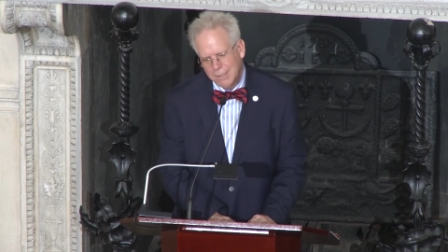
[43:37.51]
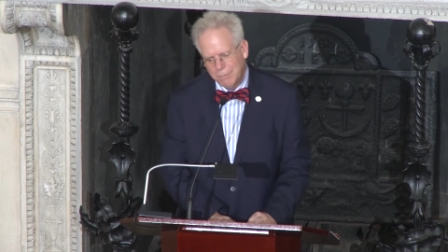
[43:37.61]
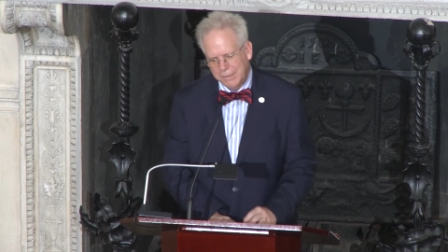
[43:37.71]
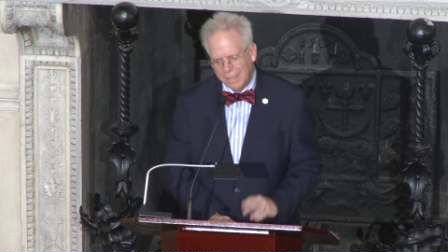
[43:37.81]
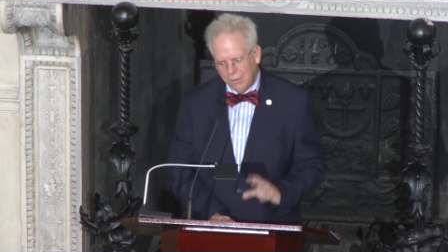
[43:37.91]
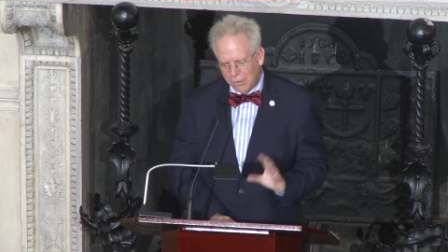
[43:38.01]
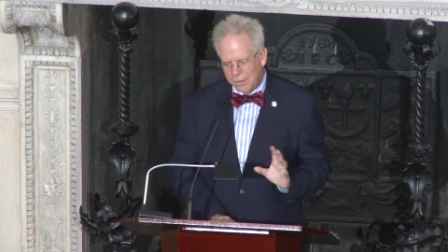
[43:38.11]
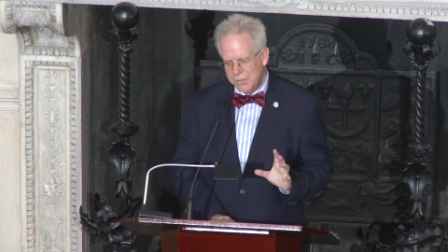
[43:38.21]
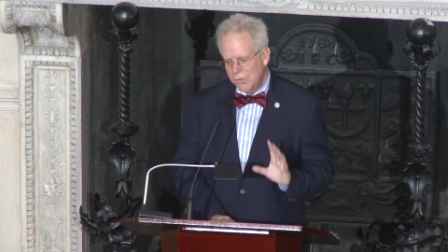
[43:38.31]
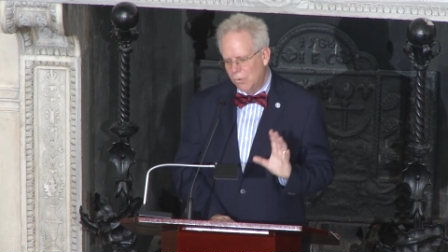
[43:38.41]
But they
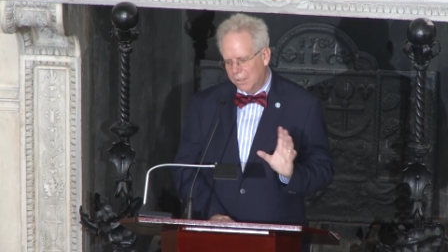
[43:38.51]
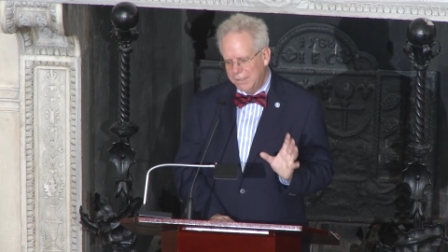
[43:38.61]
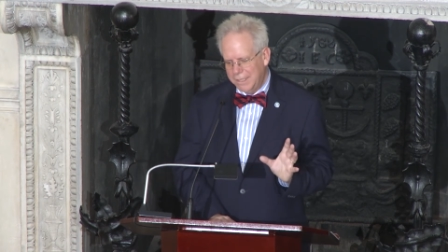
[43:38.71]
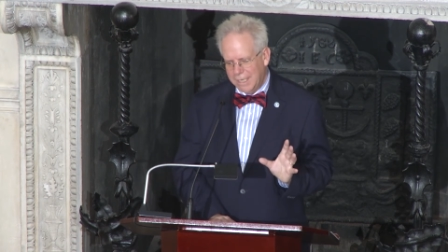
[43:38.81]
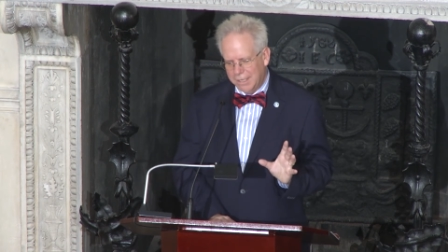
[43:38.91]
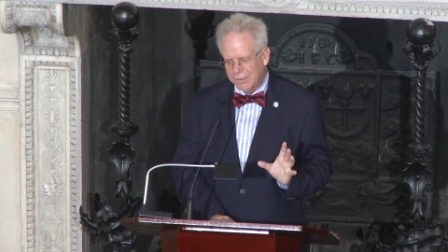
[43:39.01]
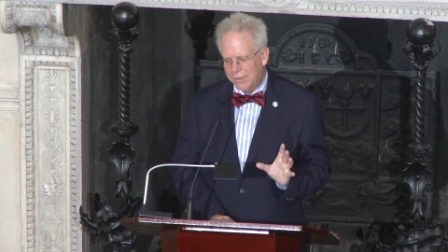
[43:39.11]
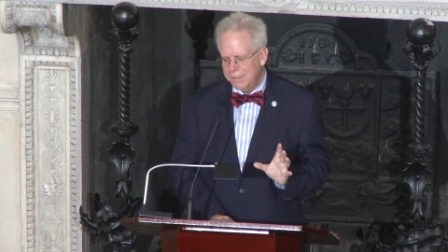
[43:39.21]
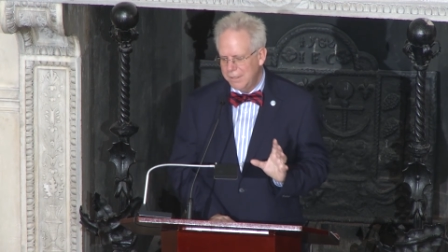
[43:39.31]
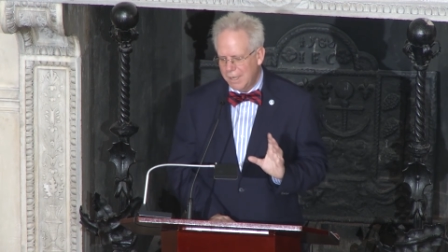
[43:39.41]
learned to work together
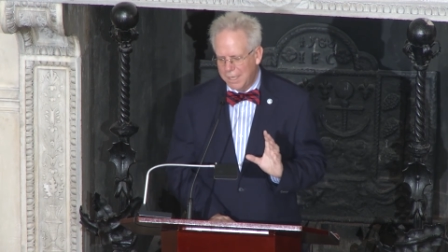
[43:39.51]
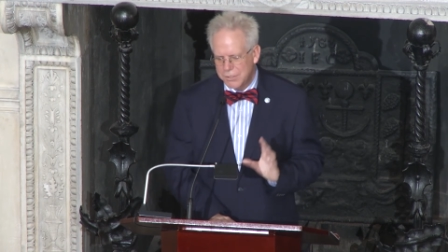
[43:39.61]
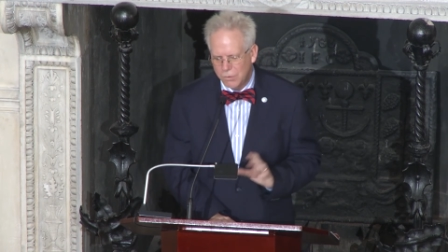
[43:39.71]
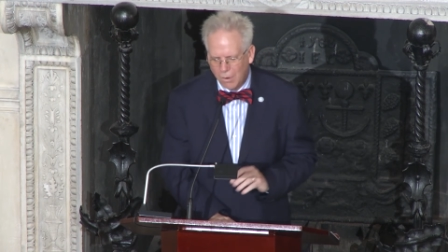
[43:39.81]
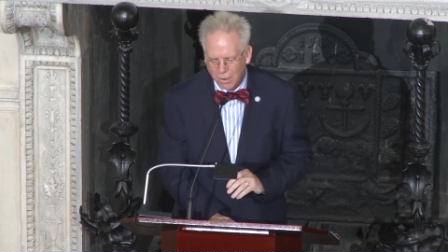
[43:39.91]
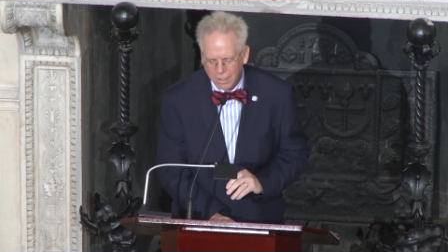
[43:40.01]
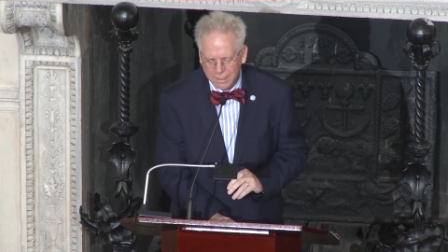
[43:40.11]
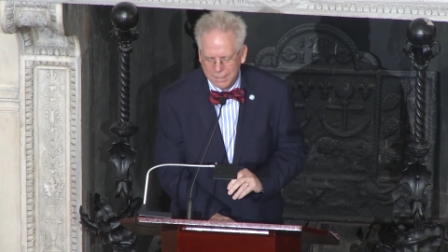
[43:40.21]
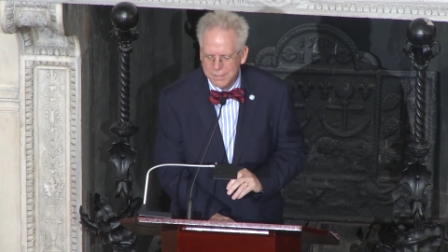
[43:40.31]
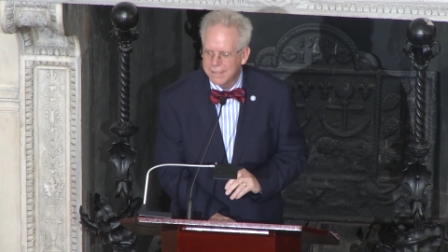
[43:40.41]
and not to
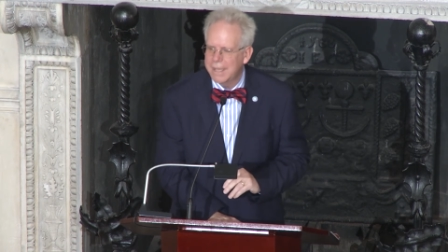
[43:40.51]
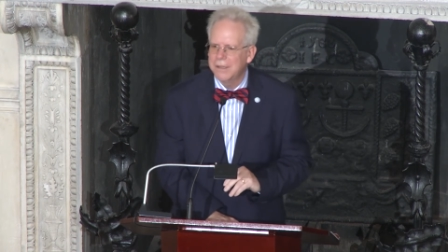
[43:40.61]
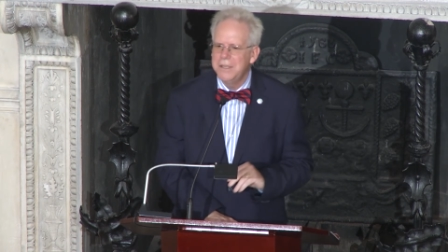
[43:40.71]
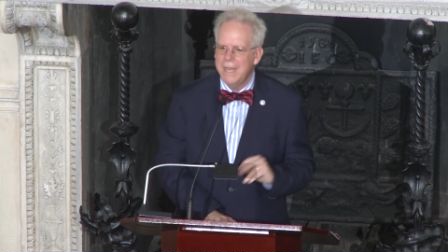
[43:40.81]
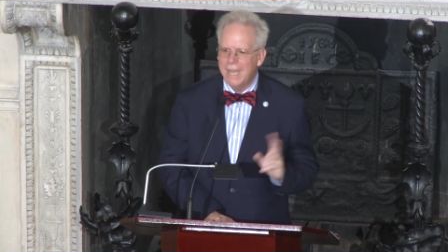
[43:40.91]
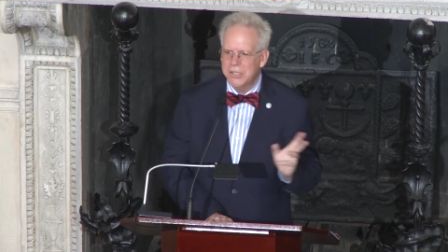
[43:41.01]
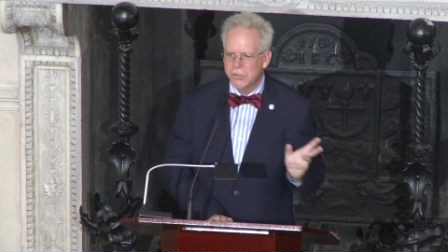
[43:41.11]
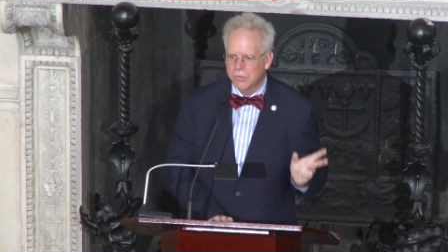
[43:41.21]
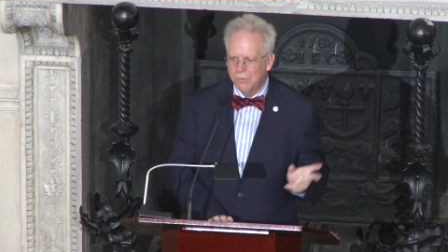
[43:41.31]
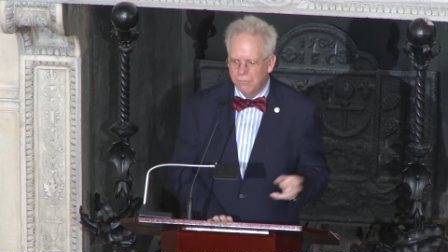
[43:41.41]
hearken to that
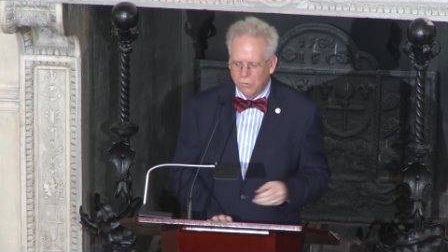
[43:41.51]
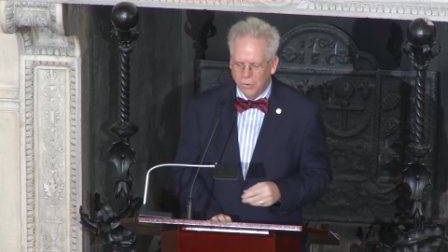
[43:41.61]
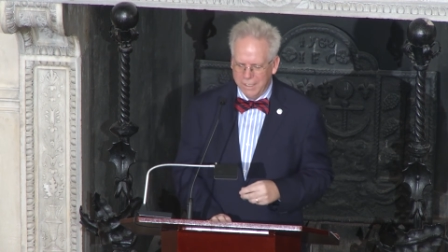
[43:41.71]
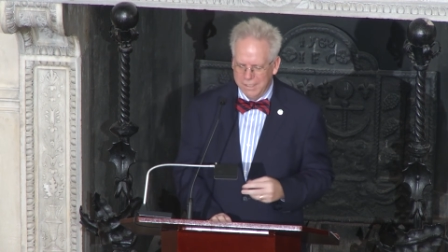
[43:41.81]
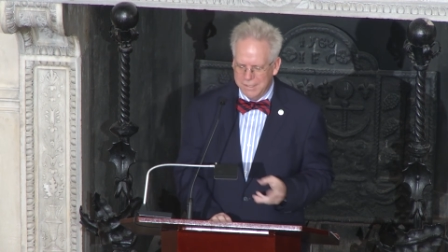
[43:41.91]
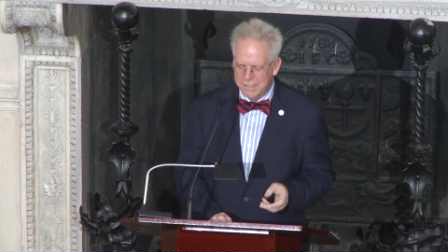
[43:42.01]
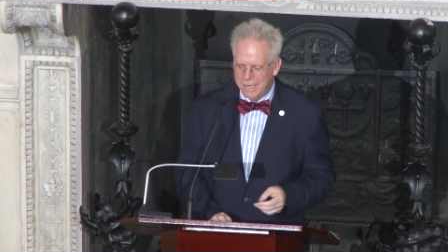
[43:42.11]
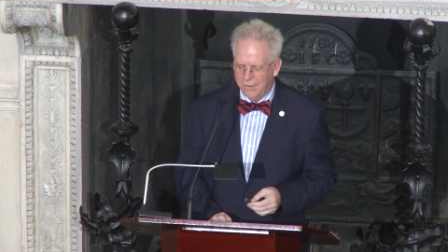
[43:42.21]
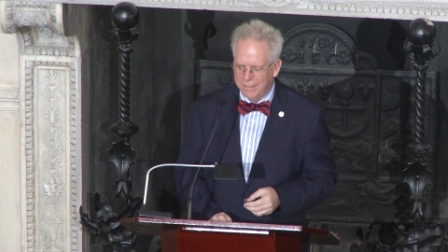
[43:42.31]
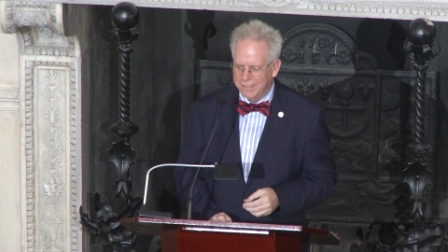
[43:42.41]
unnatural voice
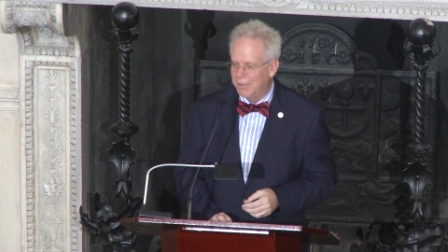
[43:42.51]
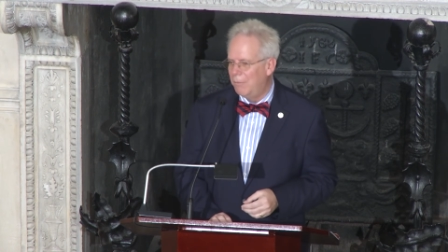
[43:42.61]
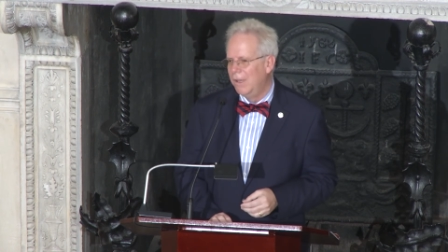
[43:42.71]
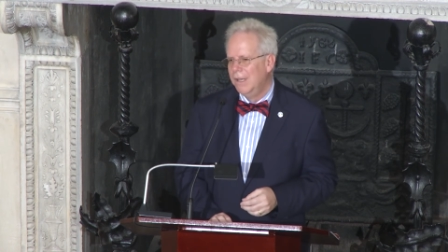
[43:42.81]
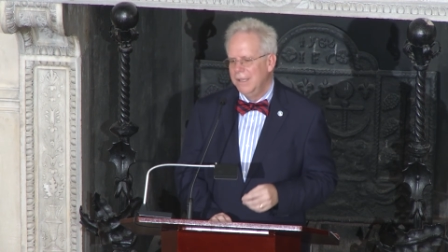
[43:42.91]
telling them